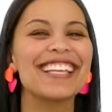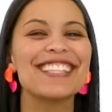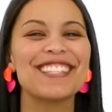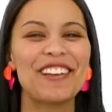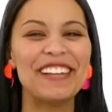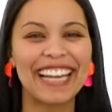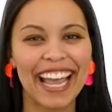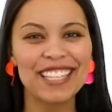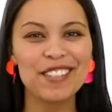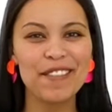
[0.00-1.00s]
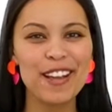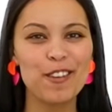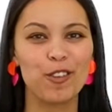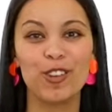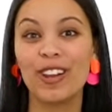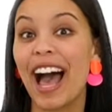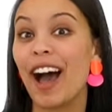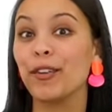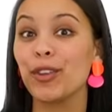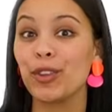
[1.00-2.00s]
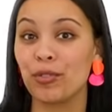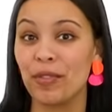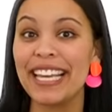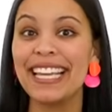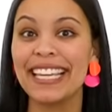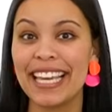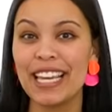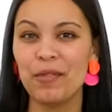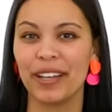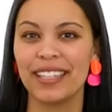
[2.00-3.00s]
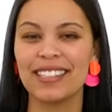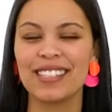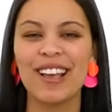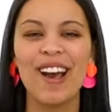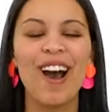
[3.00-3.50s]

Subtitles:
So let's recall our 3 keywords